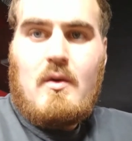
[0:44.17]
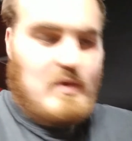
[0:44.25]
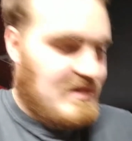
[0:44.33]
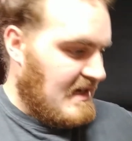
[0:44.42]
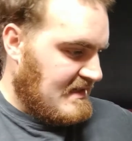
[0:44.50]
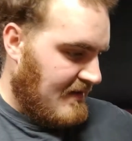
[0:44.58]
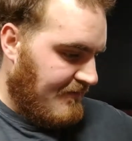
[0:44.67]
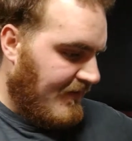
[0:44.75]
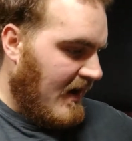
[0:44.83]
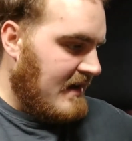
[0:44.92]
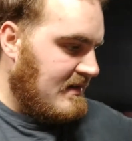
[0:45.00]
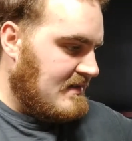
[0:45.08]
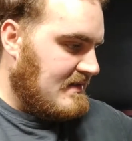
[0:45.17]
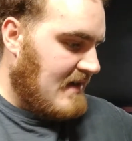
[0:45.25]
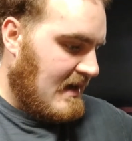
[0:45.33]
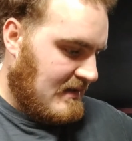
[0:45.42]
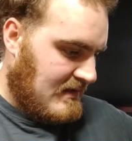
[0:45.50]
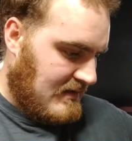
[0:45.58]
which as I find is
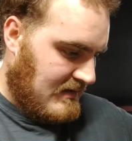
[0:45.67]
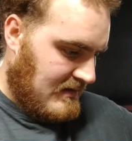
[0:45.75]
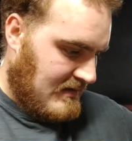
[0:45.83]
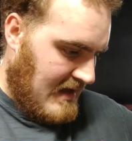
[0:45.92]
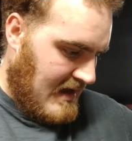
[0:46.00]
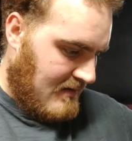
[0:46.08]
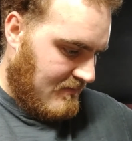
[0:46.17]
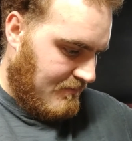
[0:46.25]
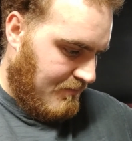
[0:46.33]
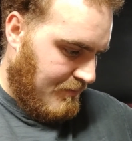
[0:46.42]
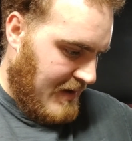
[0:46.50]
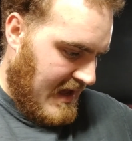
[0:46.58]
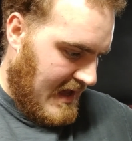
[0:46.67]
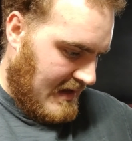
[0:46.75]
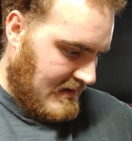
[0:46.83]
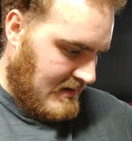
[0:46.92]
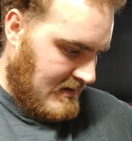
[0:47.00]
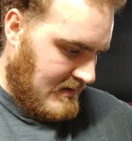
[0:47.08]
not that
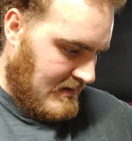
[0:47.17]
bad.